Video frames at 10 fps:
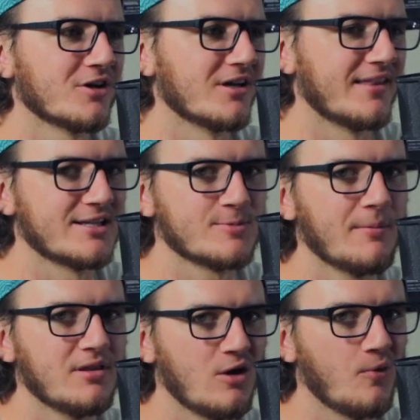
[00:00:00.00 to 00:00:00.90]
you're good. That's
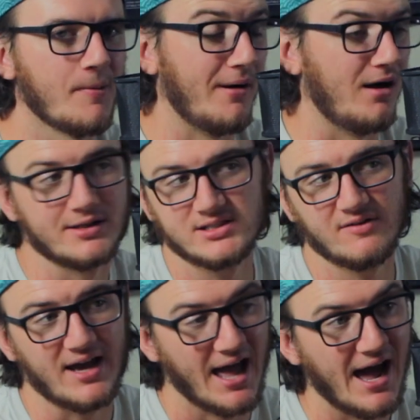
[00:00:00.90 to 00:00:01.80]
probably the only
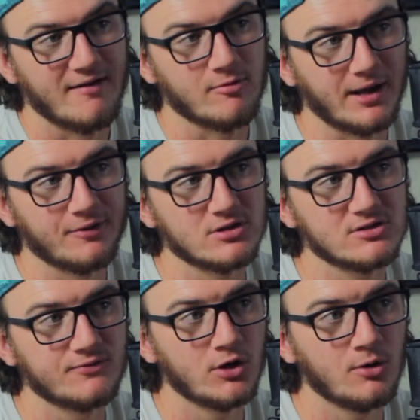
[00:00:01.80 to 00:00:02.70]
positive I have about
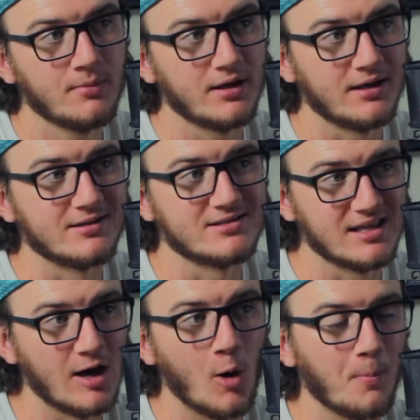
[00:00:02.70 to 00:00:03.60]
this film
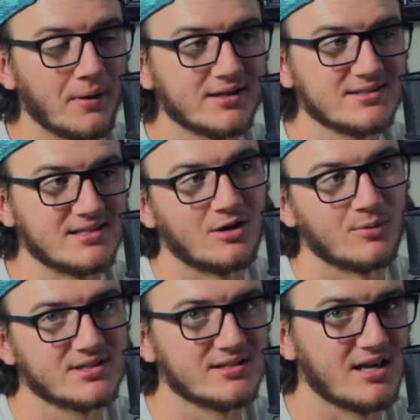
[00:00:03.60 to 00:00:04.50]
is the opening
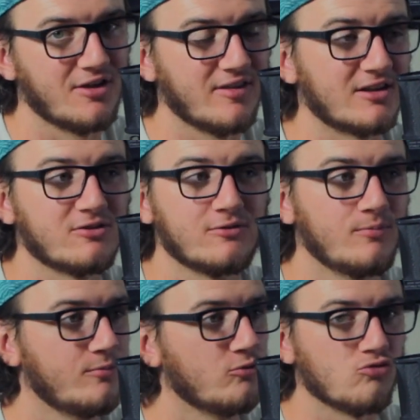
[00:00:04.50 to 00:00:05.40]
sequence because I think
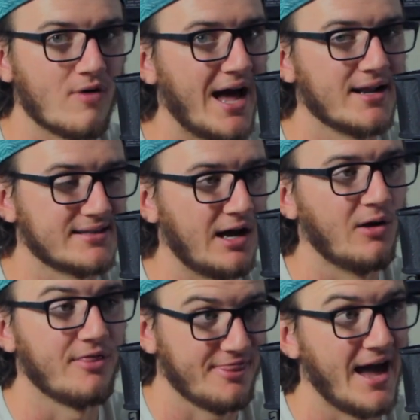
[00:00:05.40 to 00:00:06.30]
that's rad as
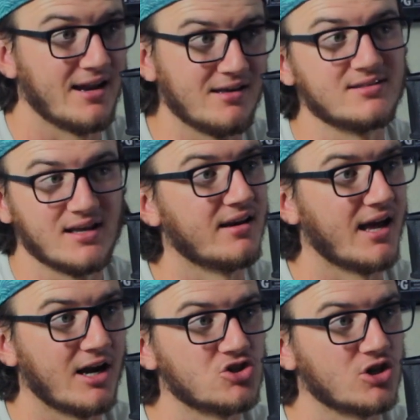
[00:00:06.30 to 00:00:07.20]
hell and that is
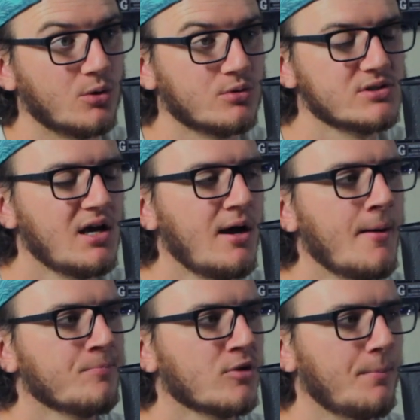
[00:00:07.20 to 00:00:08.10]
Indiana Jones.
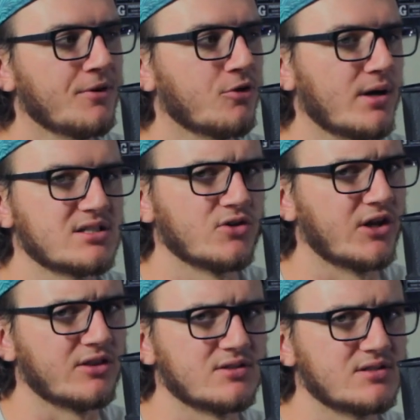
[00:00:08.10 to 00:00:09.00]
But the rest of
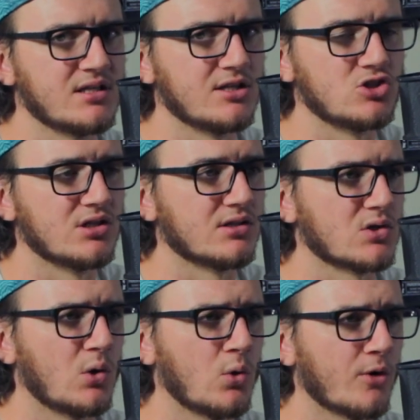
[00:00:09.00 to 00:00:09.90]
it, like the CG
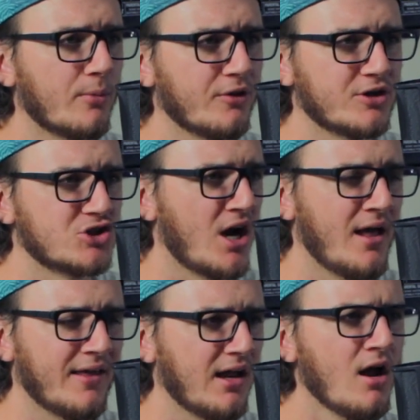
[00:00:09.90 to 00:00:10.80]
is horrible. The
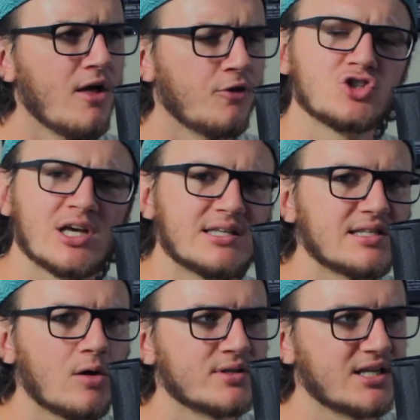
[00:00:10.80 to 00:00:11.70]

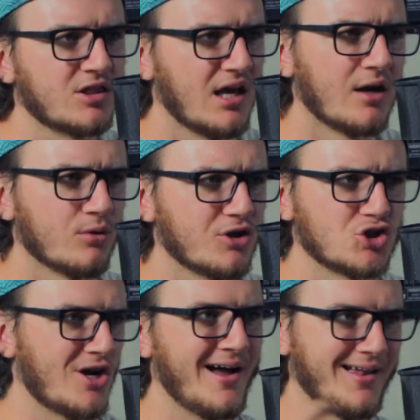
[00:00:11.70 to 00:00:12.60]
chase sequence at the end with
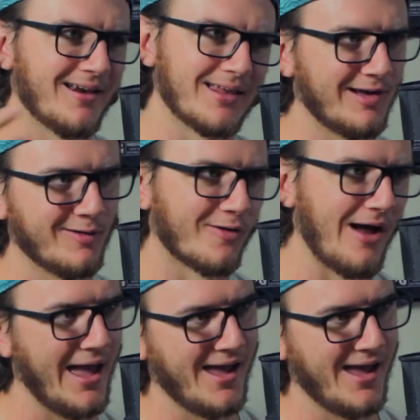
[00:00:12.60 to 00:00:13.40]
the giant killer